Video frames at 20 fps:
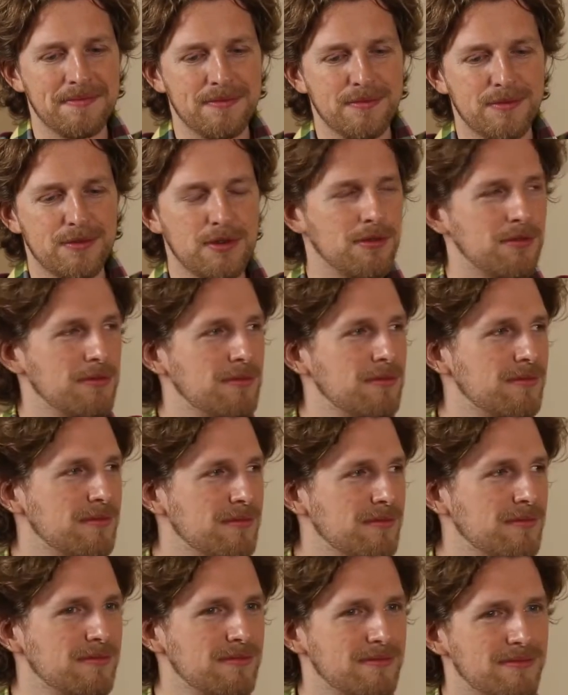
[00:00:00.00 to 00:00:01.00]
So
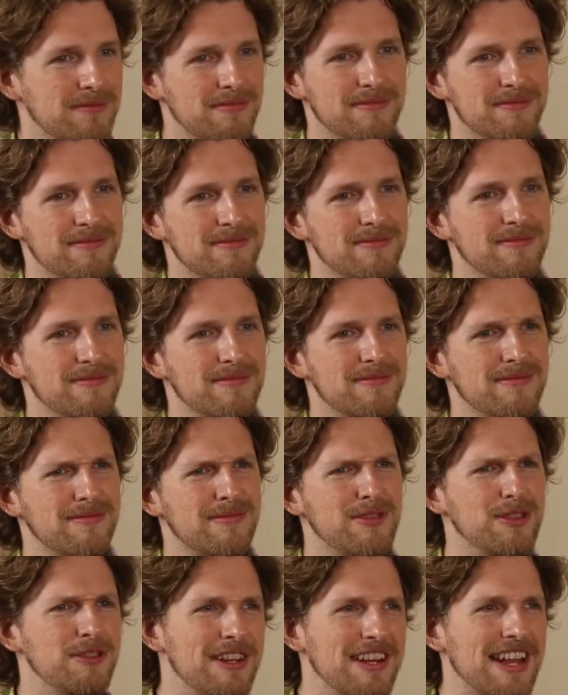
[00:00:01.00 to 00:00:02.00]

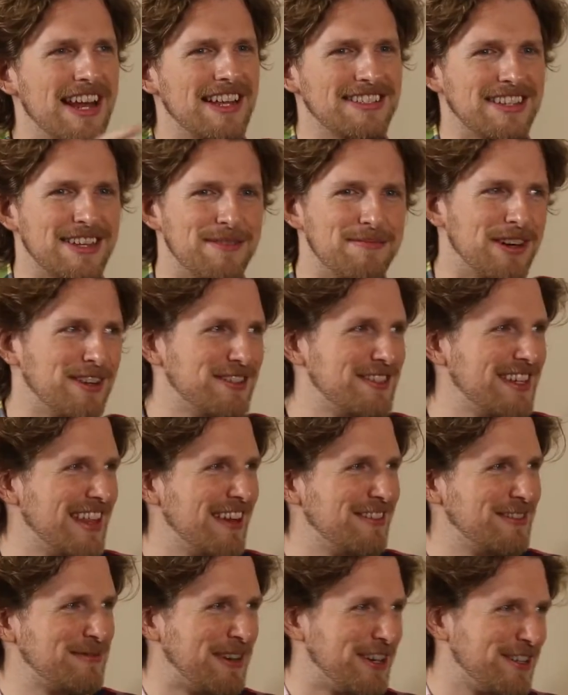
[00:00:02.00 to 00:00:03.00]
you didn't ask it, but I'll say
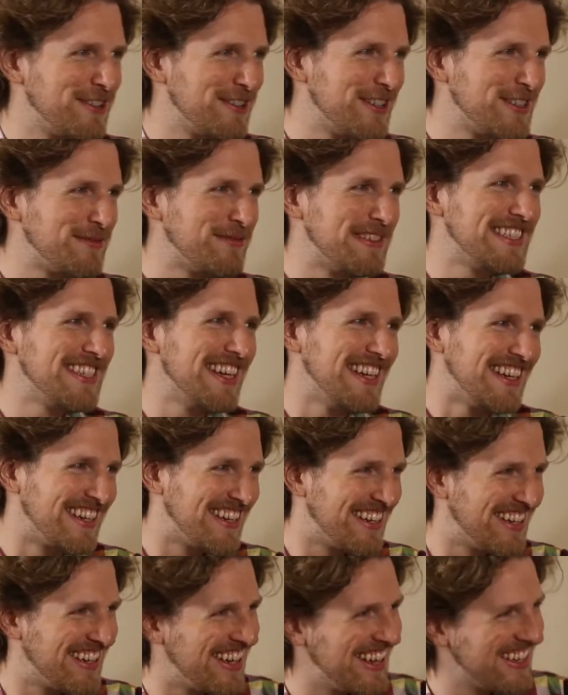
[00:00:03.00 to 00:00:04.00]
that was my earliest mistake
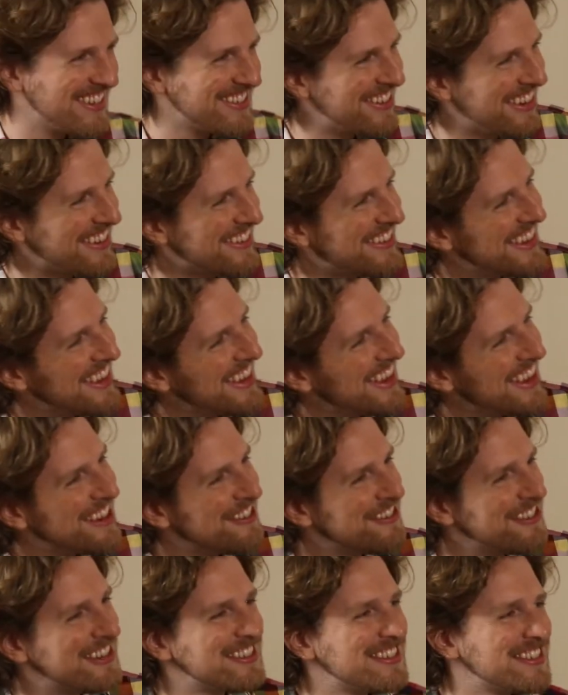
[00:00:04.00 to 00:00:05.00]
as well,
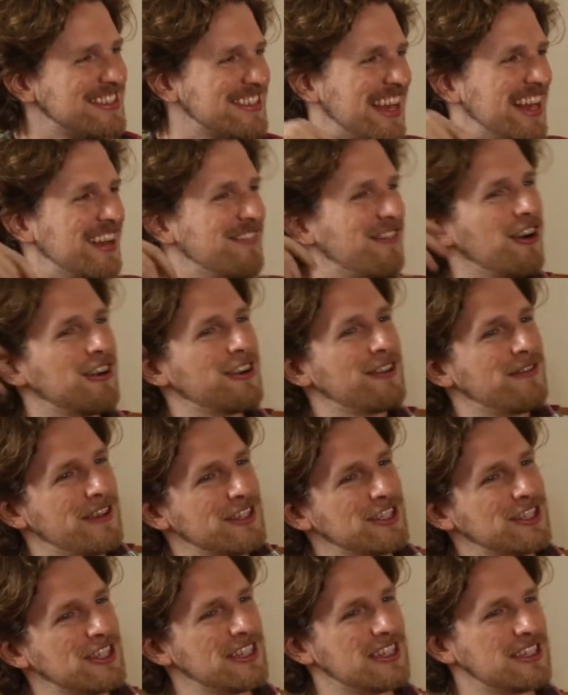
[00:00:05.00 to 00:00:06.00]
was kind of
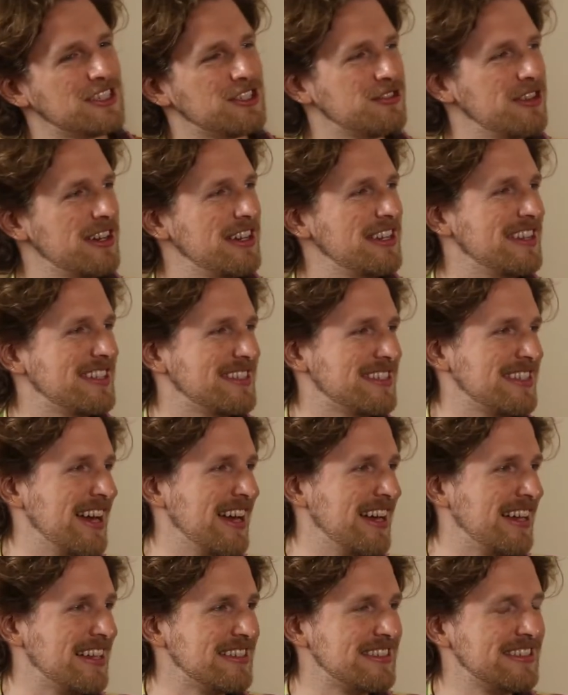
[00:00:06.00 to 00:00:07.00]
artificially constraining the
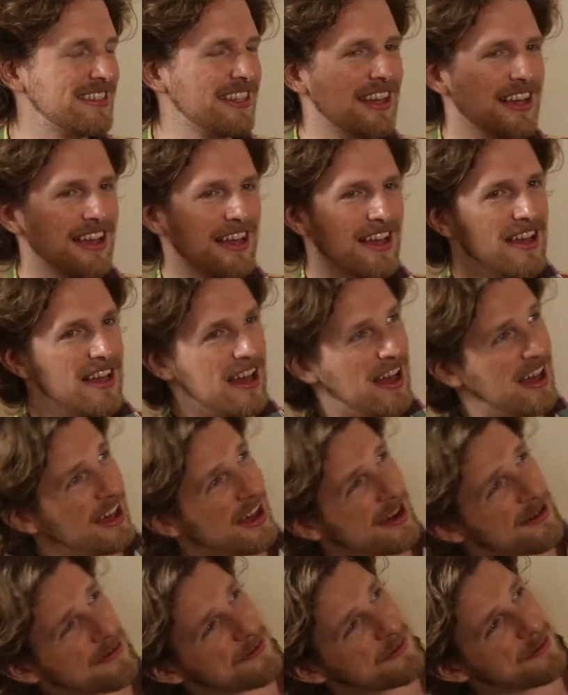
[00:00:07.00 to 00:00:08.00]
size
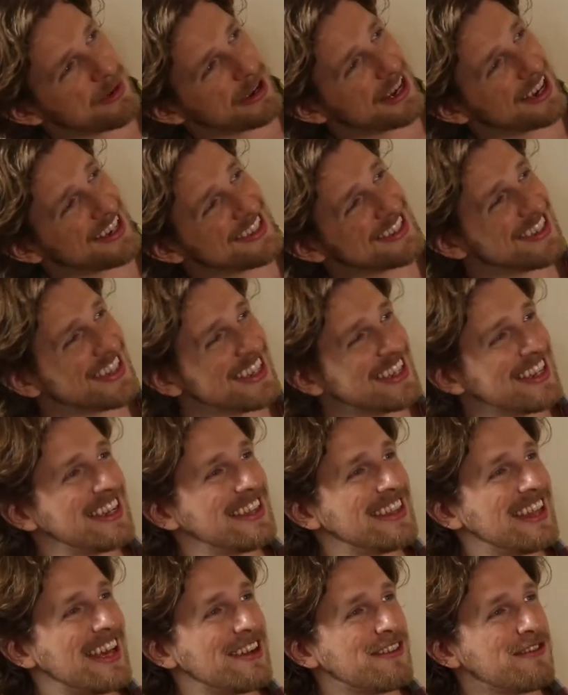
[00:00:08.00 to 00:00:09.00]
because
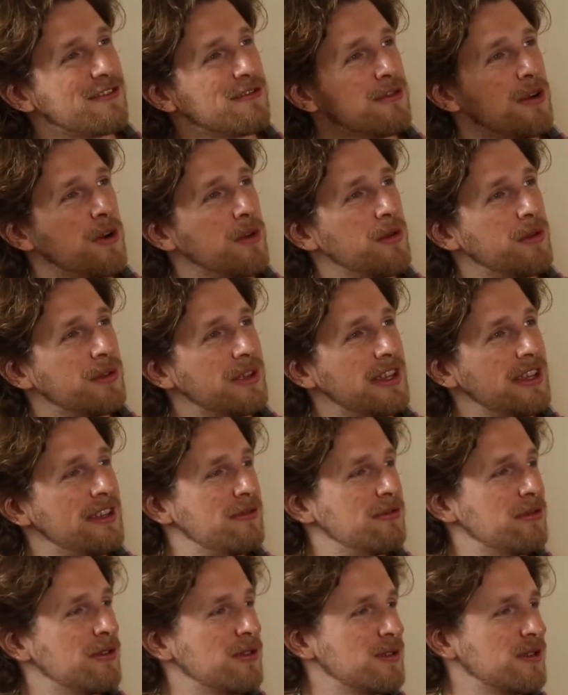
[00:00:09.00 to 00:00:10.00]
thinking that growth
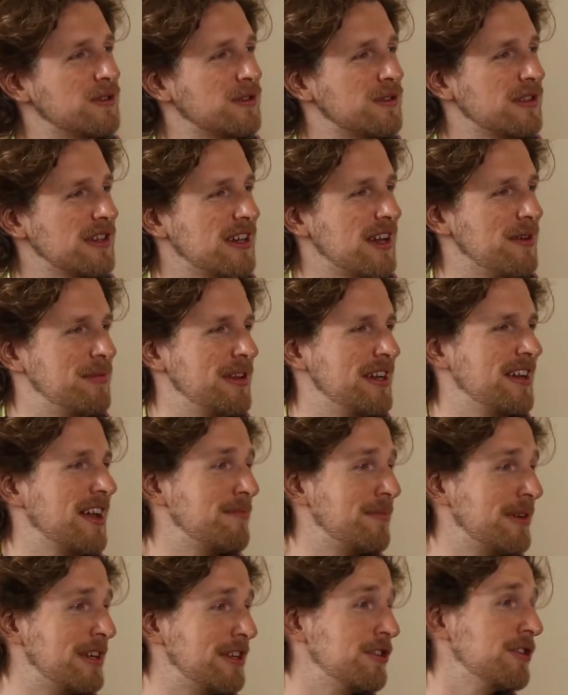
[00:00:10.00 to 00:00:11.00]
equaled the company
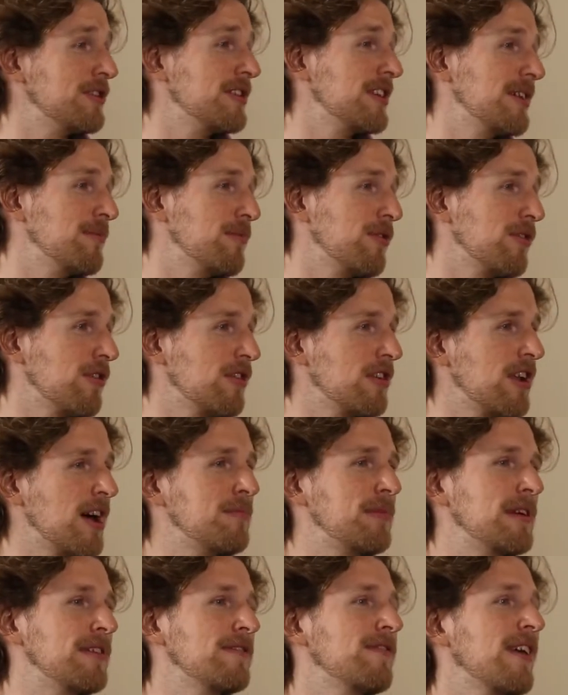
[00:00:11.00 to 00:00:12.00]
not being good anymore or
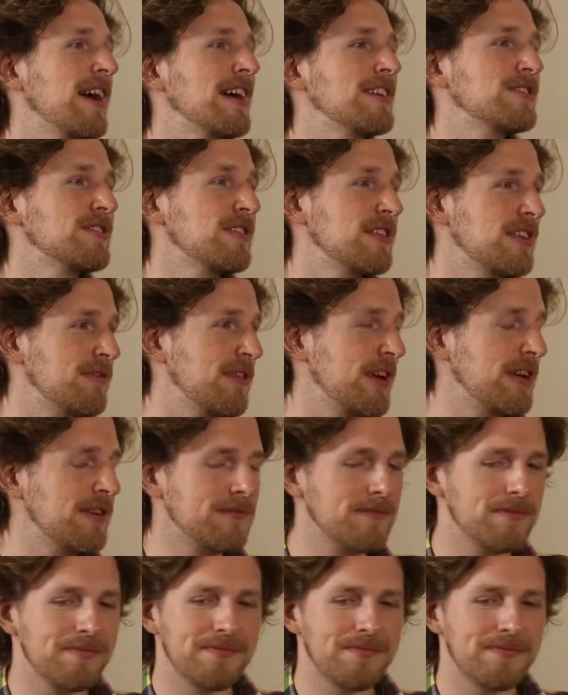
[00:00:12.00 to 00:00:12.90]
not being fast or innovative.